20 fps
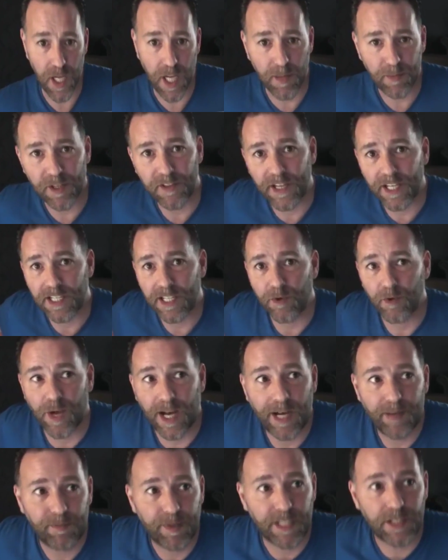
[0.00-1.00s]
so a couple of things that we
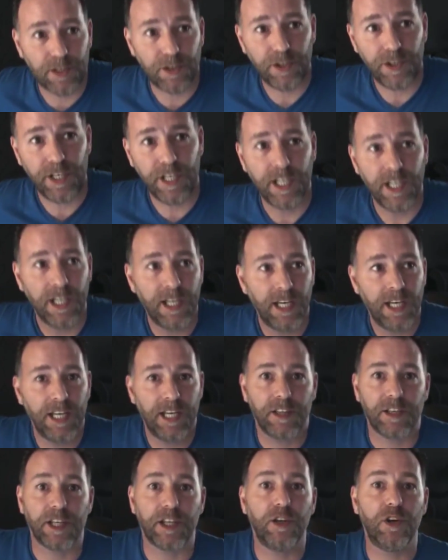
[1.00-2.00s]
have been doing.
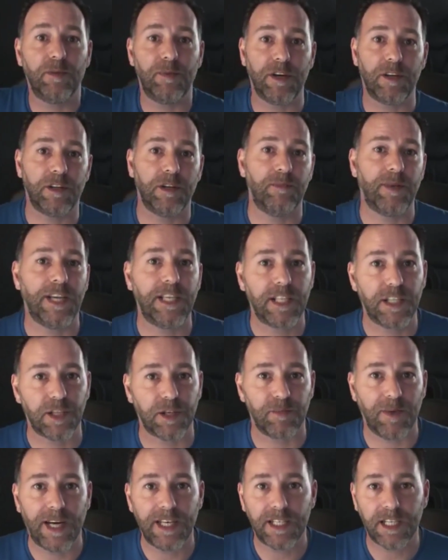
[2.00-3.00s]
Do you know about the
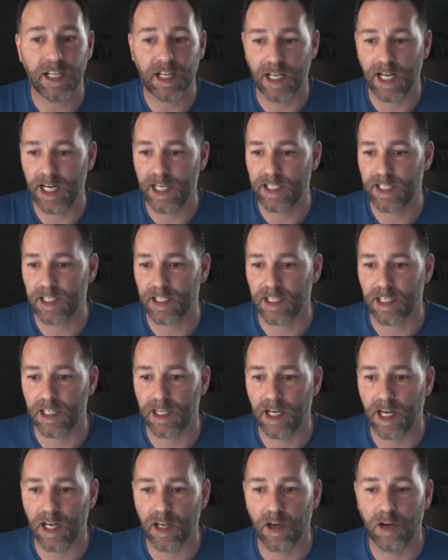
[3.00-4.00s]
Messenger Masterclass? There's
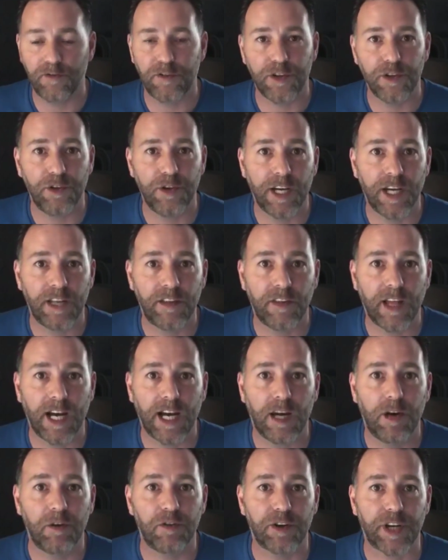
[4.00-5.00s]
a, a lot of you in
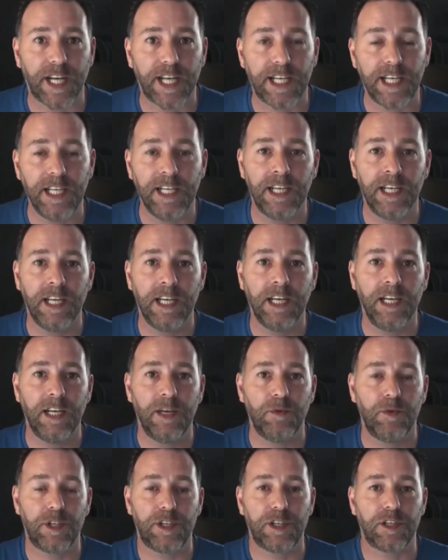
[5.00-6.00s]
that already,
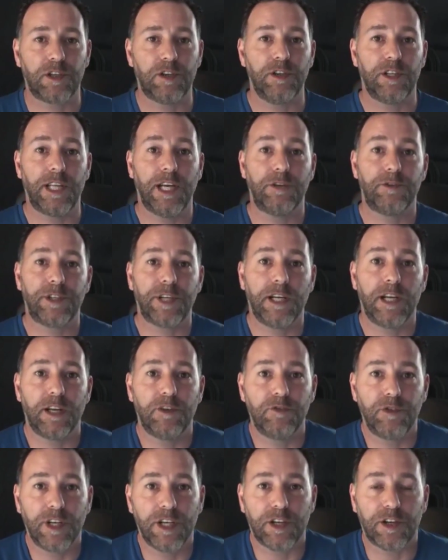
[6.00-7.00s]
which is good. That was a,
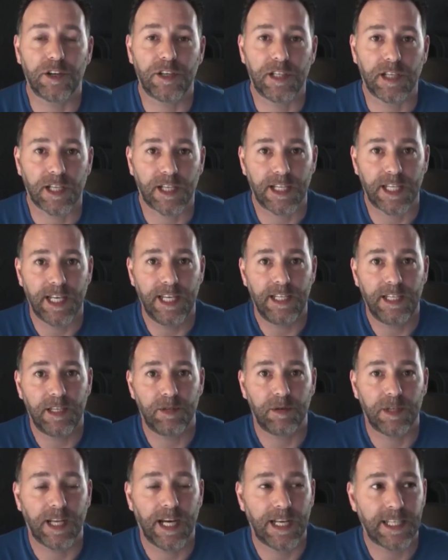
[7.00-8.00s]
a, really good
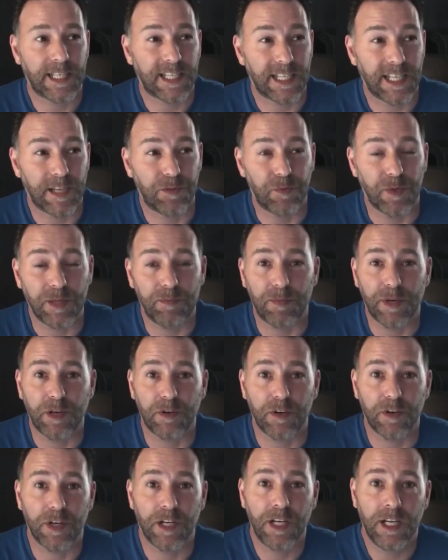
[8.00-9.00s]
success. And as I said, we
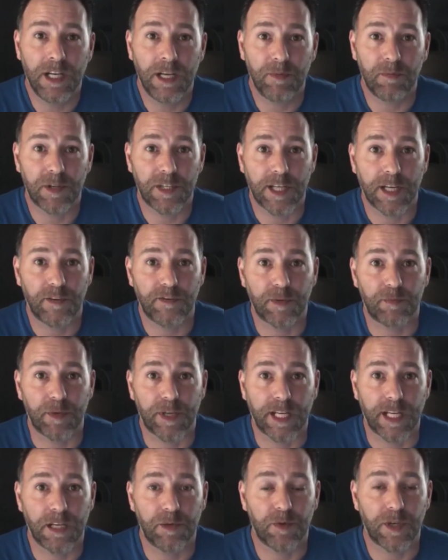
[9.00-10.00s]
built, myself and
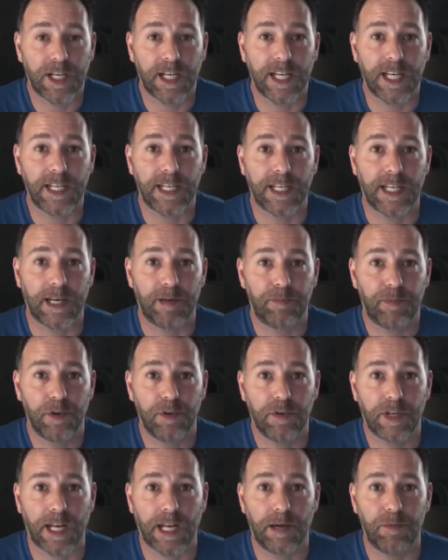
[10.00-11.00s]
Maria, we created that
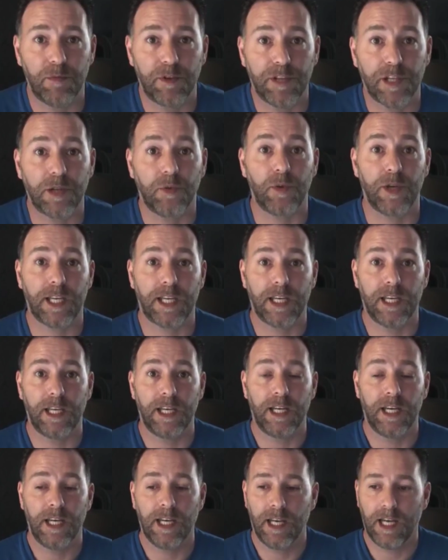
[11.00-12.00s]
program within a
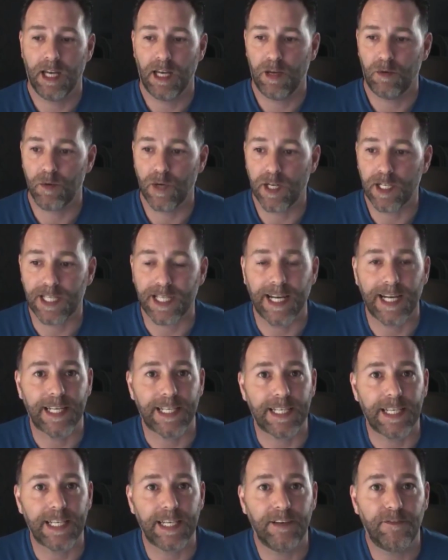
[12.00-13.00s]
week. We had the
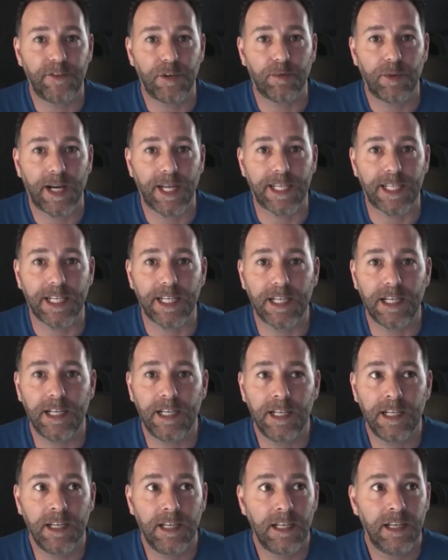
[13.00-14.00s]
idea from
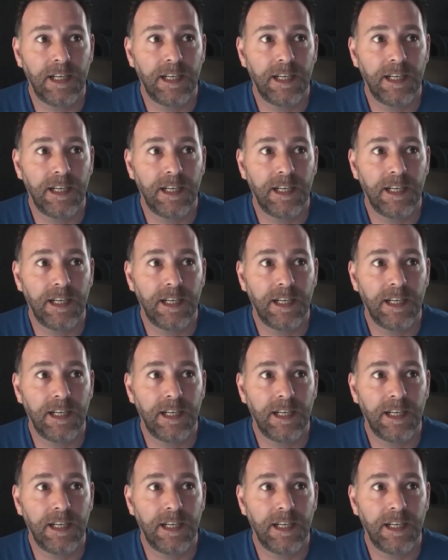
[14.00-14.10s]
idea,